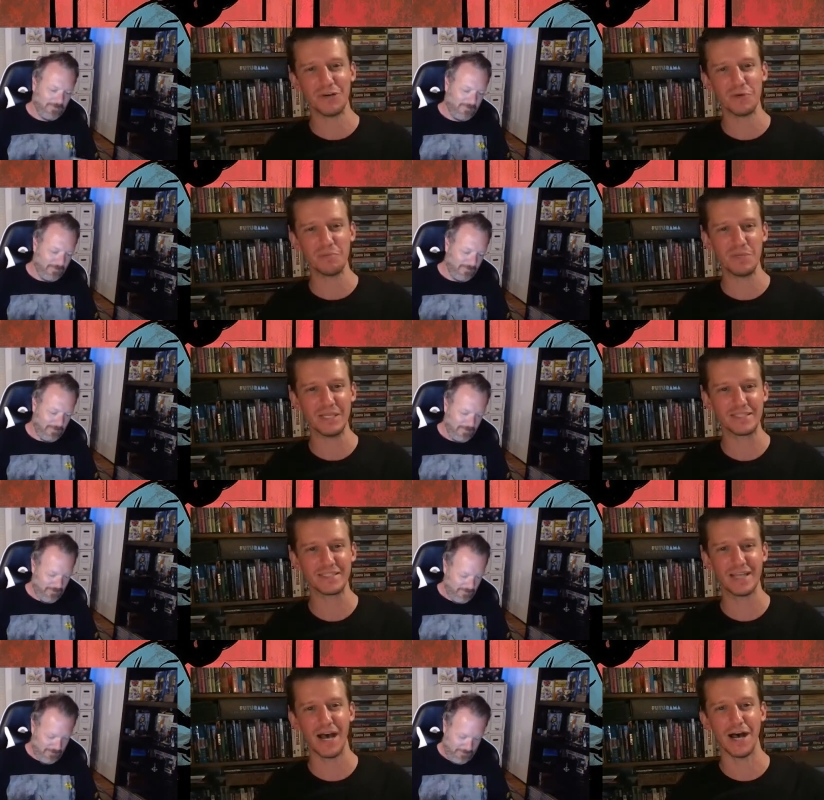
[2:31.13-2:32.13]
Speaker 1: we meet
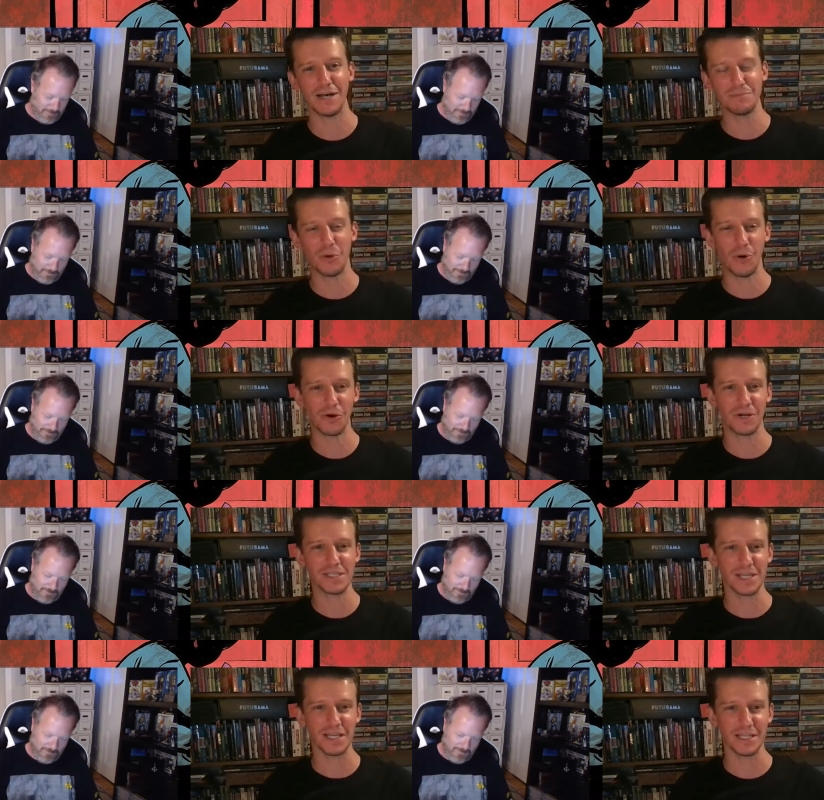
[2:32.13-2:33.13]
Tom, or
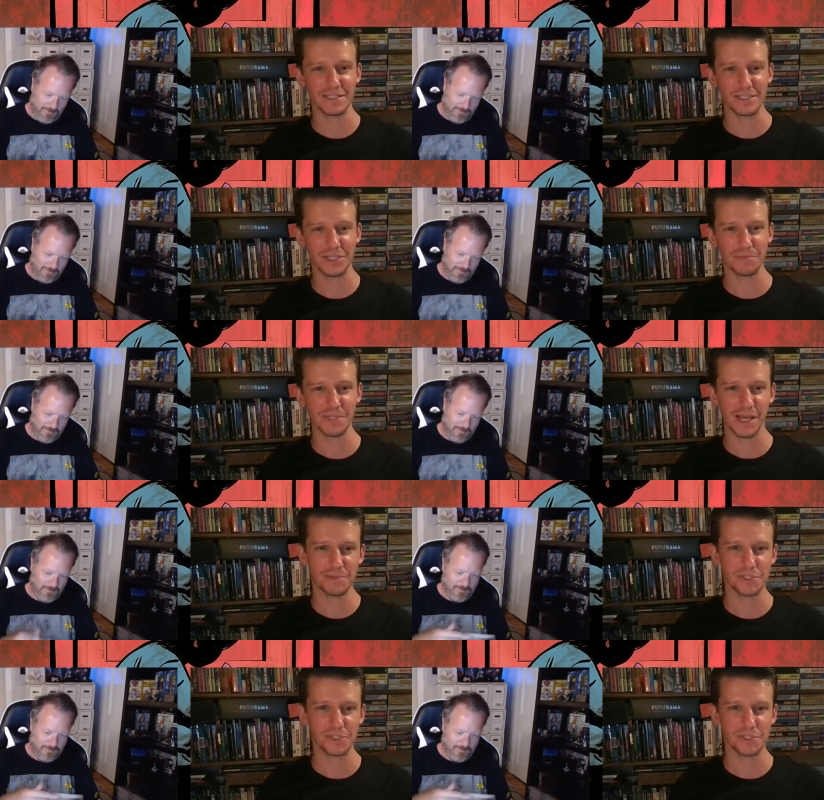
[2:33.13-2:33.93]
as I like to sometimes